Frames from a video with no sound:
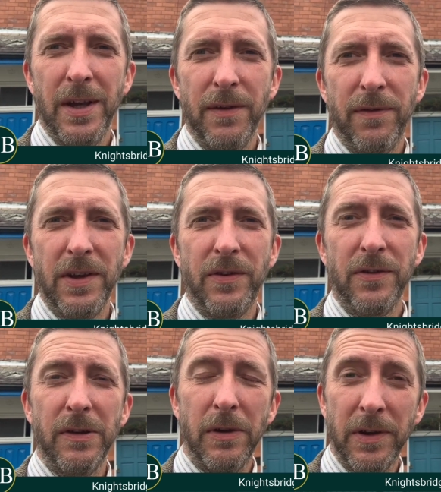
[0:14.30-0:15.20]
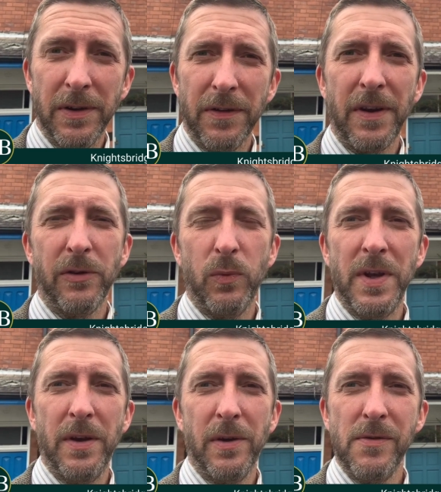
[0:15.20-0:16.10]
features including the sash
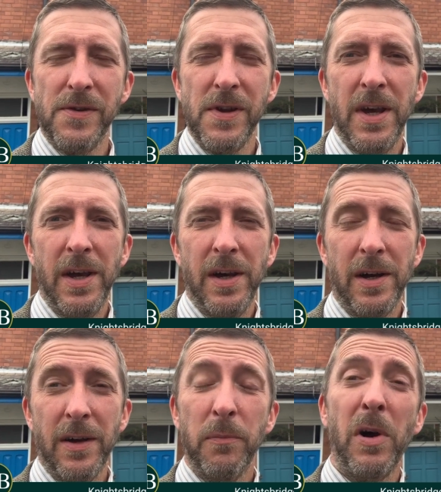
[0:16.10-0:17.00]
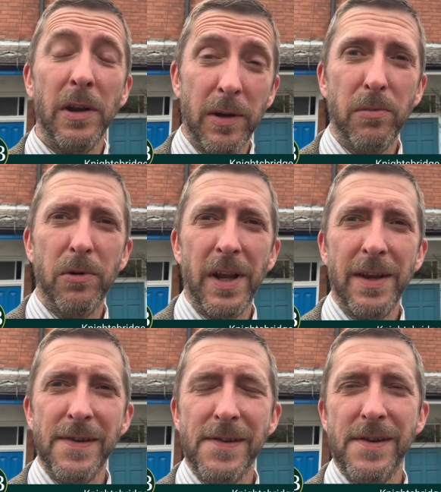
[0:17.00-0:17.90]
windows, uh, it's partly double
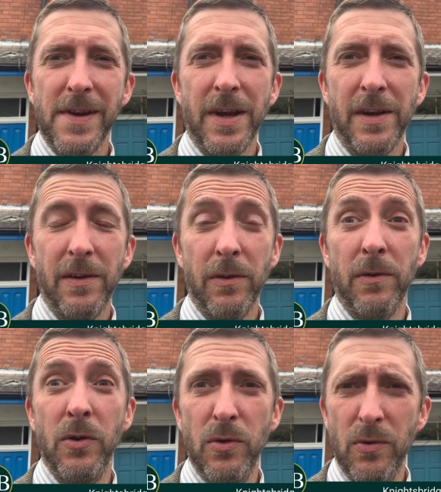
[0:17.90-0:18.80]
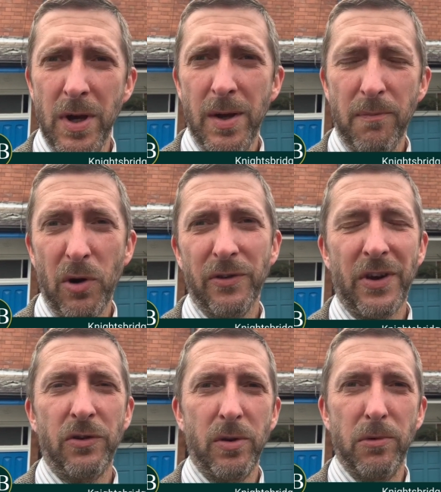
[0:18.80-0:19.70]
glazed and new mock
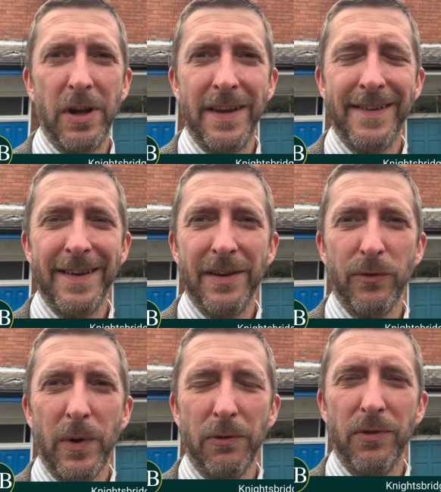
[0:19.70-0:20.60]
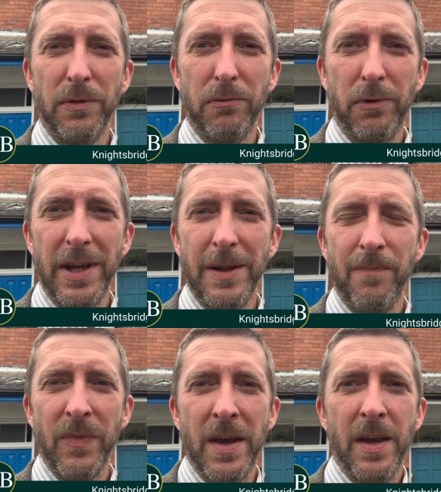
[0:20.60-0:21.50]
sash double glazing as well to the rear.
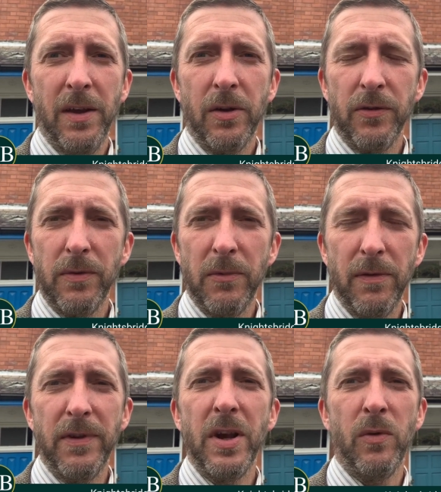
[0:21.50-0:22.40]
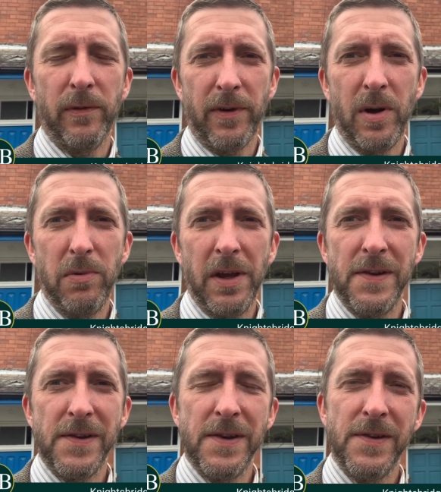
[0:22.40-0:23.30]
Got some lovely old
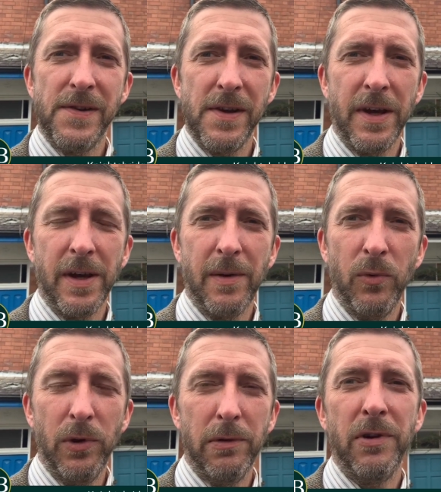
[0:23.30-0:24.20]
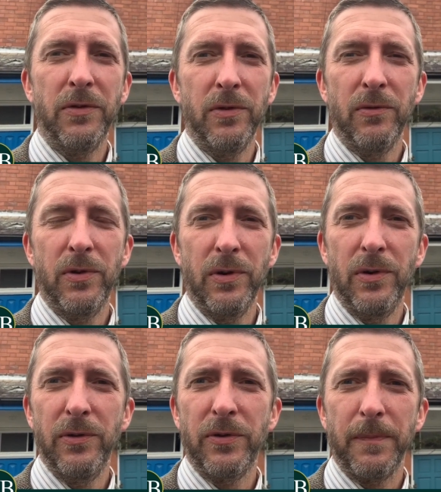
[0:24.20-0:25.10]
fireplaces, uh, all the original
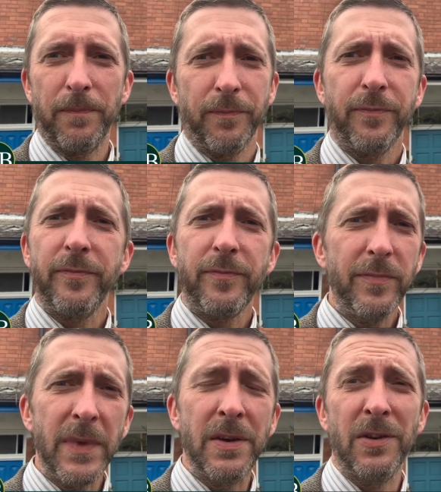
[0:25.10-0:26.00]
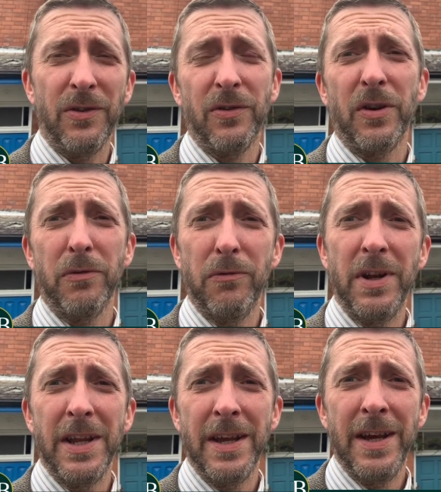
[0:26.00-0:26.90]
doors and it's just got a
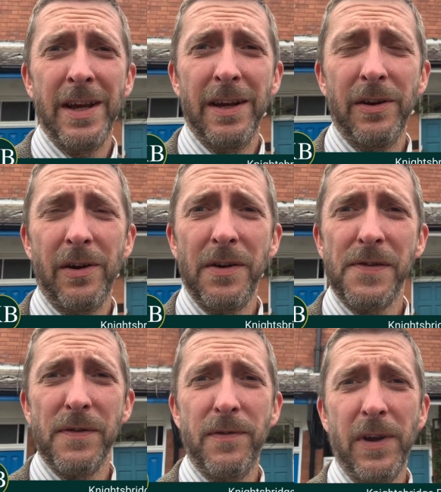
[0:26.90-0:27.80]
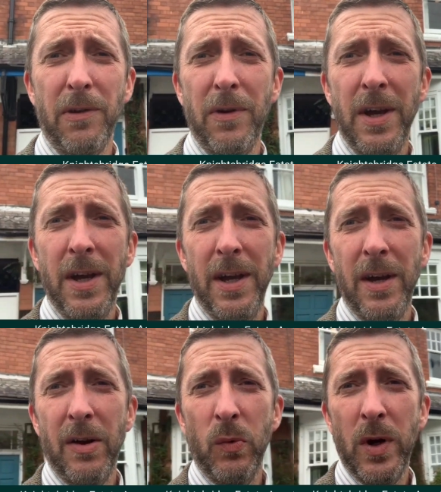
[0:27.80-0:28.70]
really nice feel
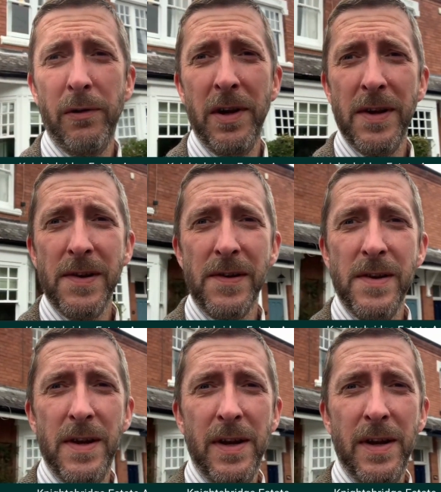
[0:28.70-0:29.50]
and where it is